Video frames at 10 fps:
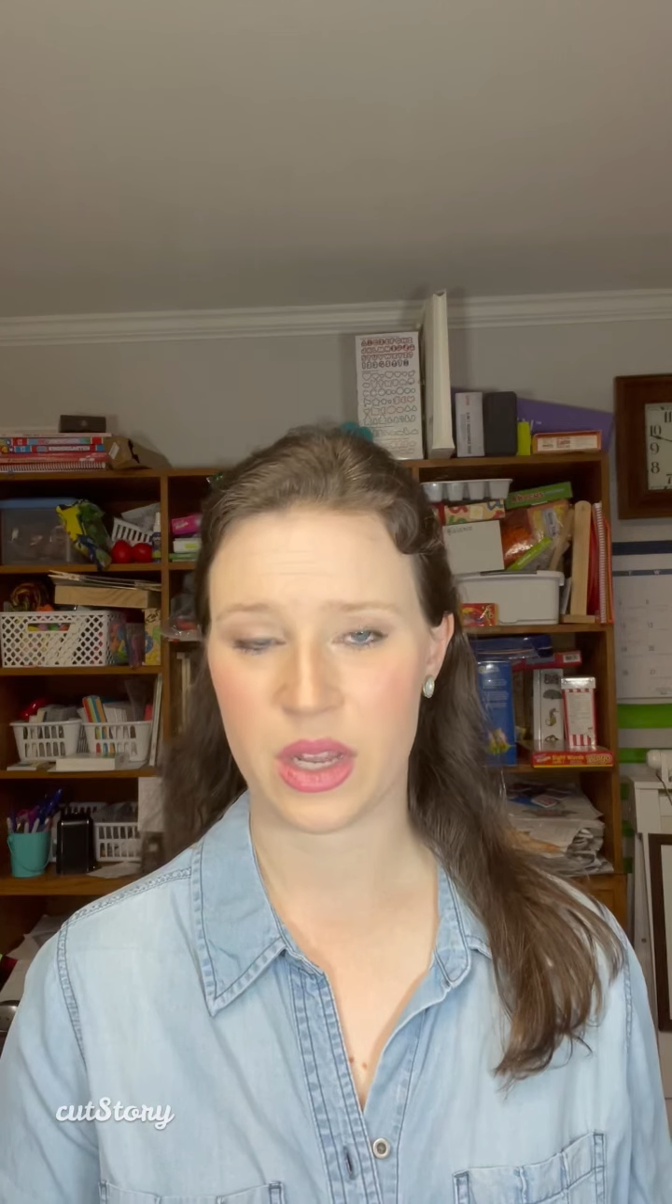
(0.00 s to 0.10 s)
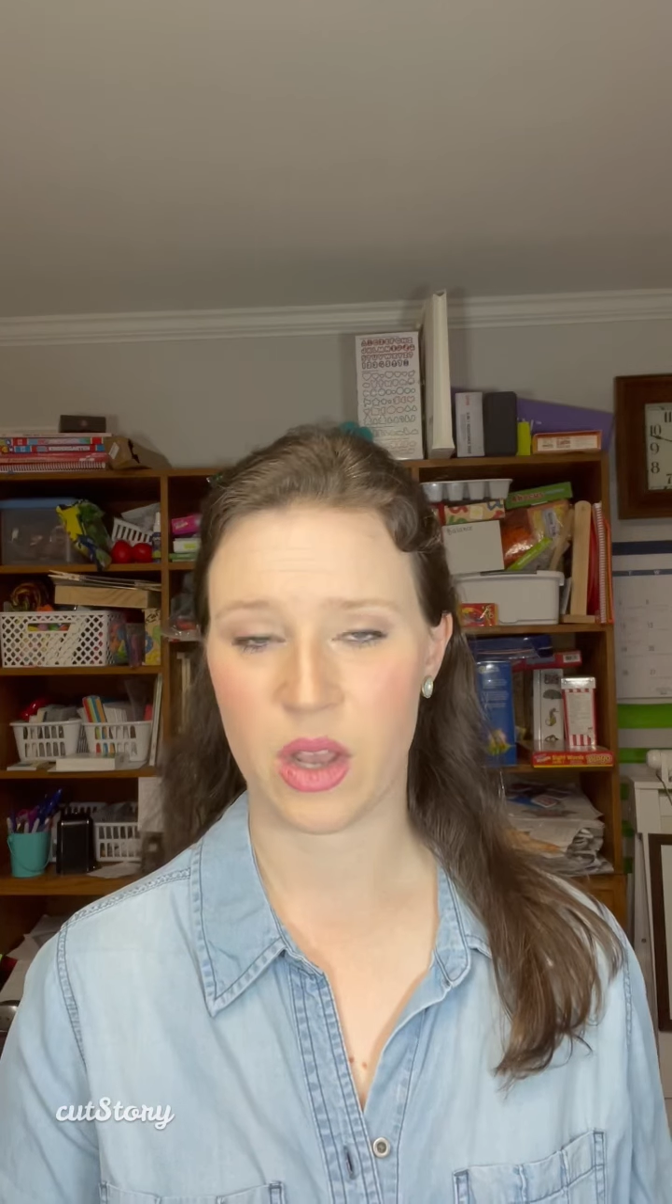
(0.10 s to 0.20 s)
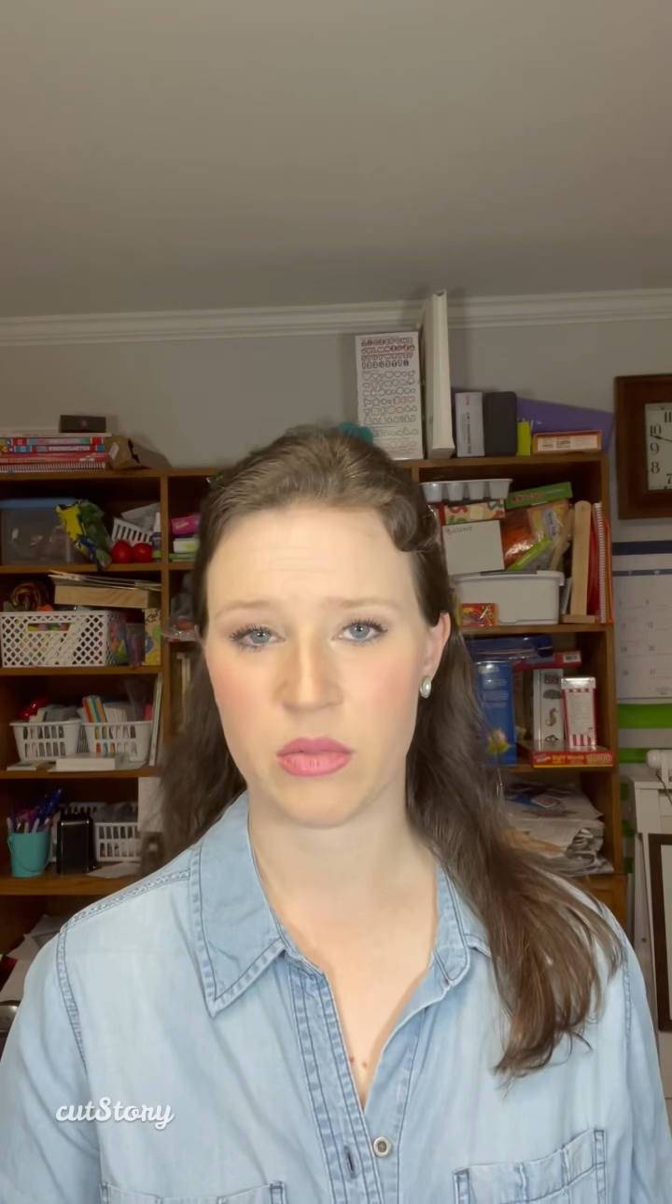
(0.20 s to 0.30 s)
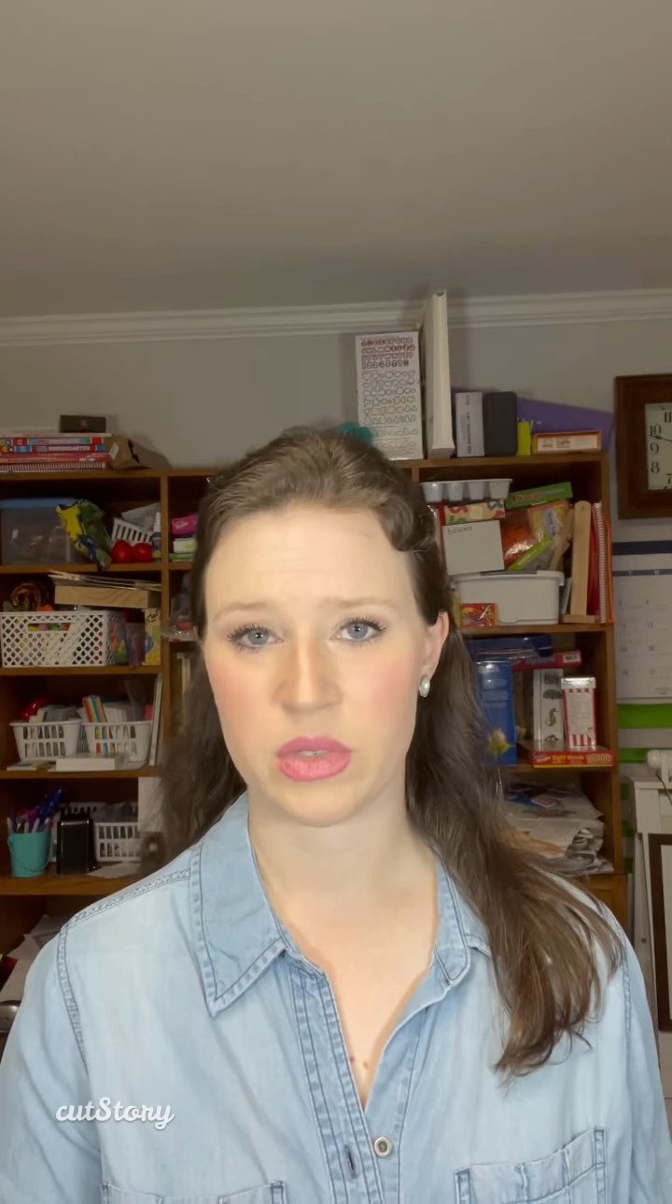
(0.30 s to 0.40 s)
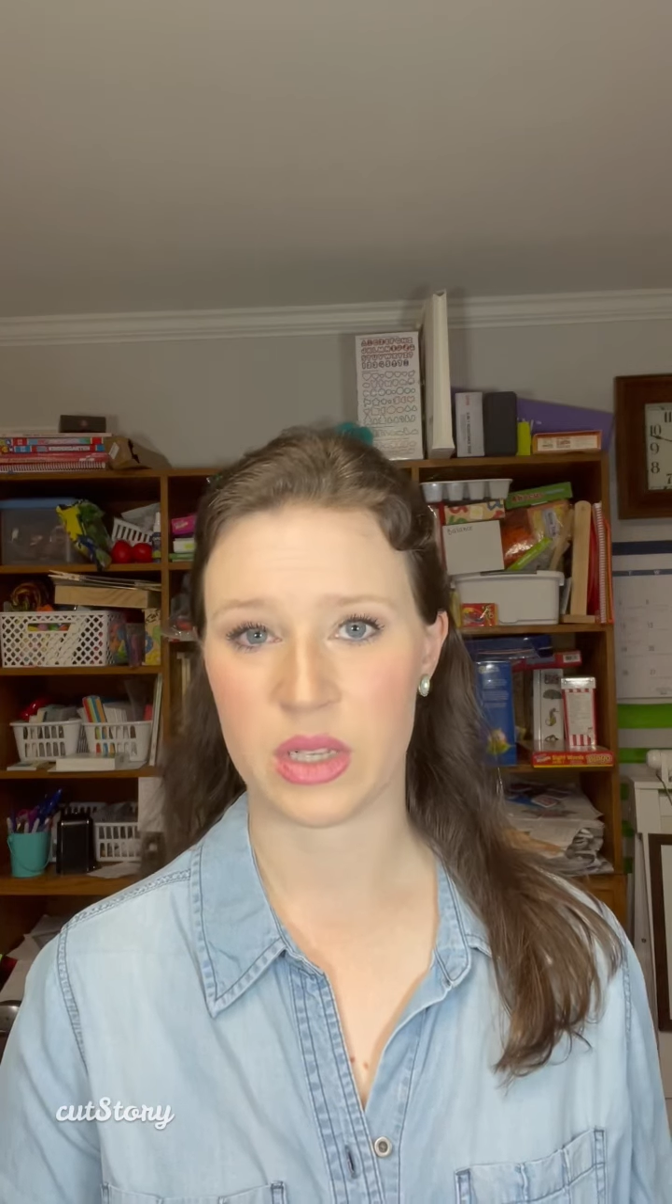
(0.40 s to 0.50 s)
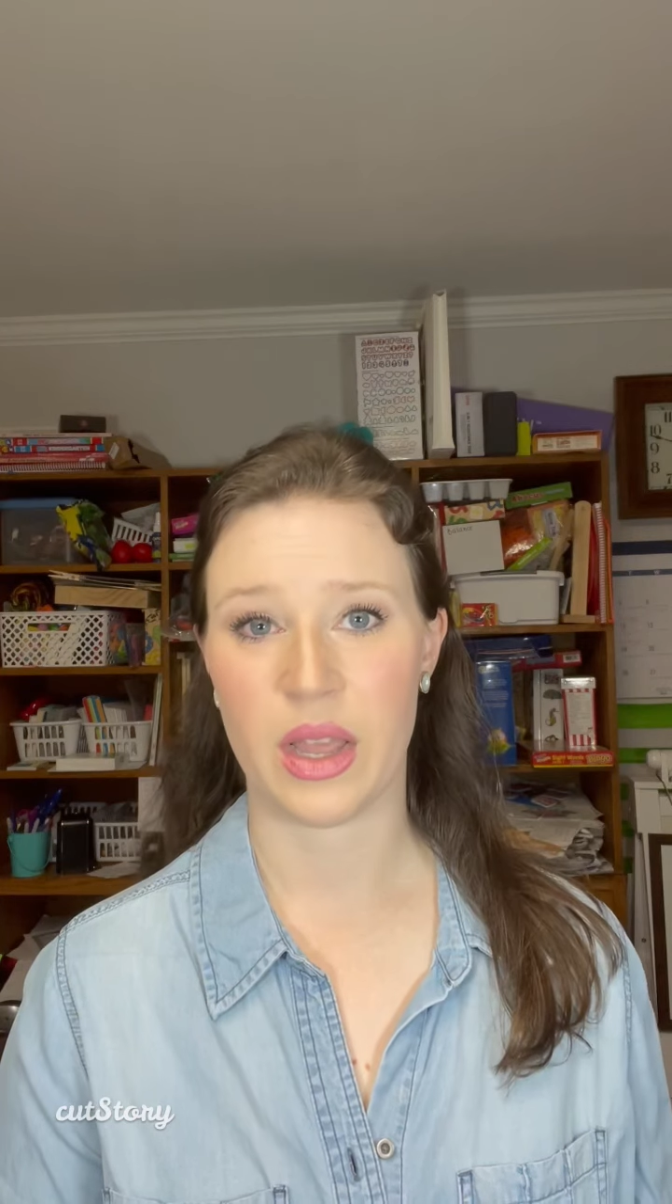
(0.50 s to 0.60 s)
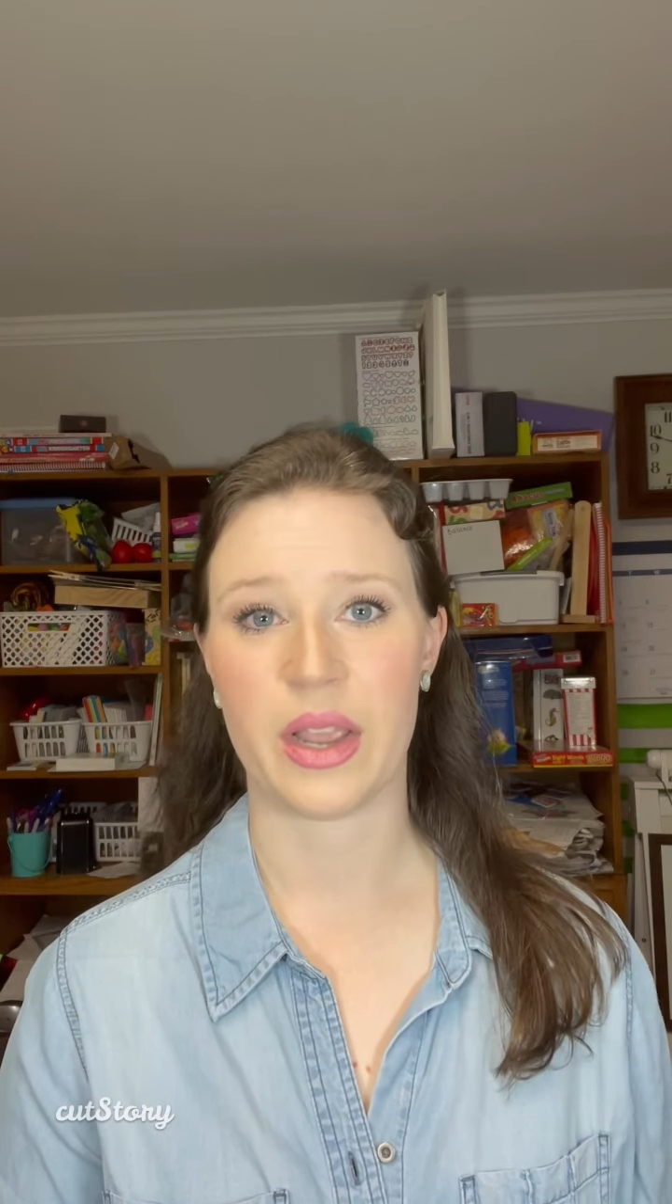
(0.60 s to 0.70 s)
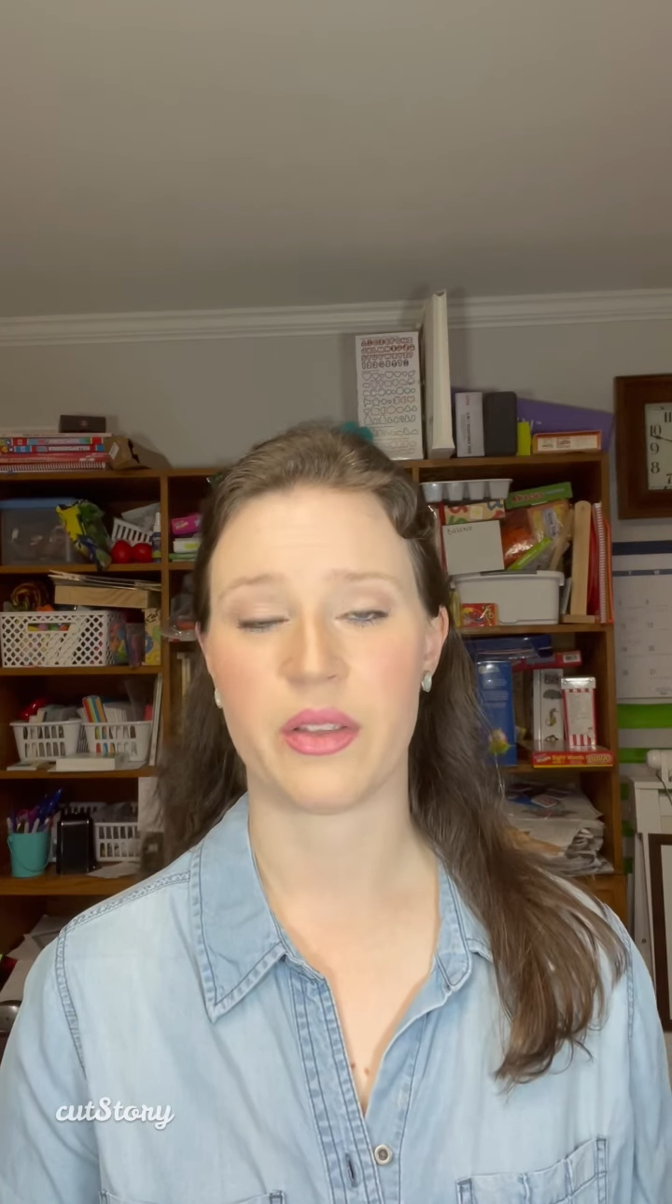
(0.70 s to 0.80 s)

come to light,